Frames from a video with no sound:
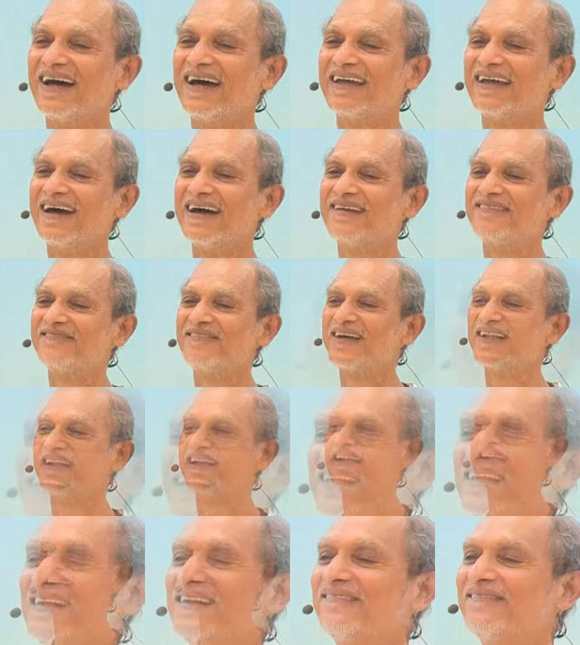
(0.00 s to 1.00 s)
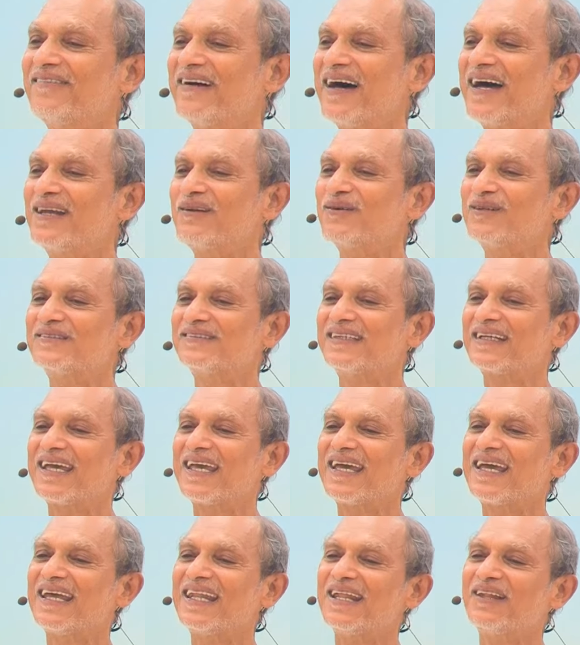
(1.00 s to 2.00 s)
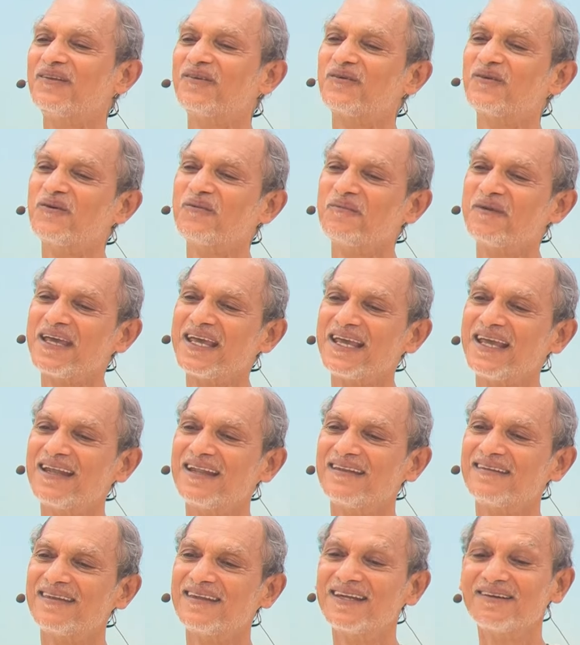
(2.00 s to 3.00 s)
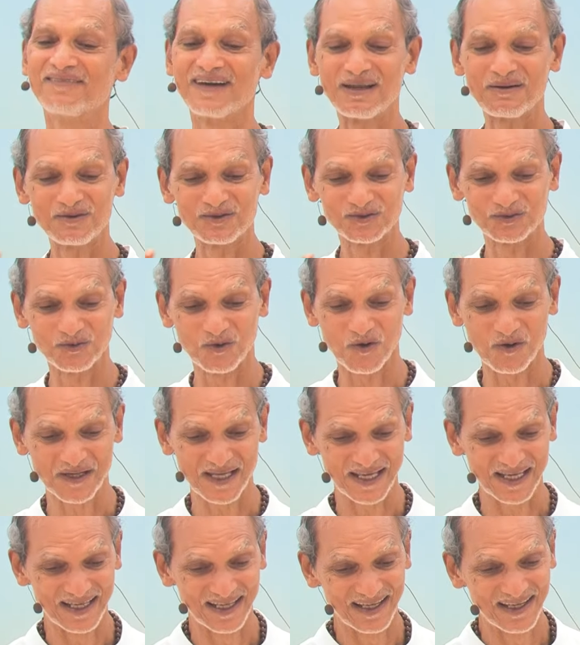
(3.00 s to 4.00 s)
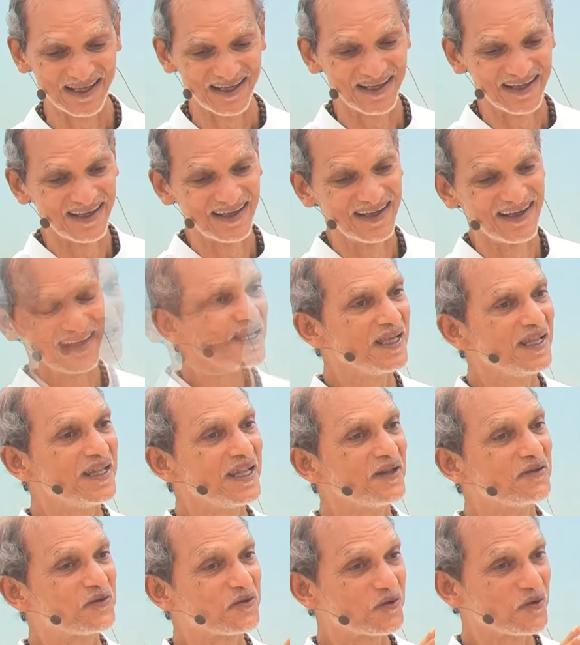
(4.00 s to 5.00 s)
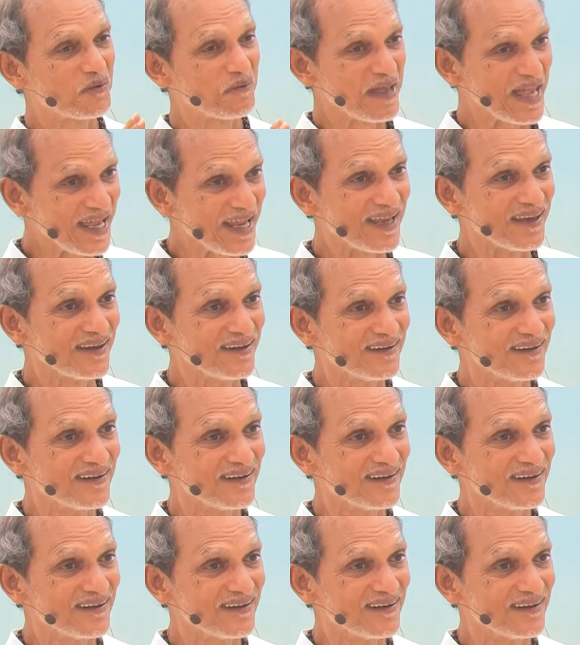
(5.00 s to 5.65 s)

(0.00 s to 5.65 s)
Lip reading: I felt that the divine was singing in and through me. The divine was walking in and through me.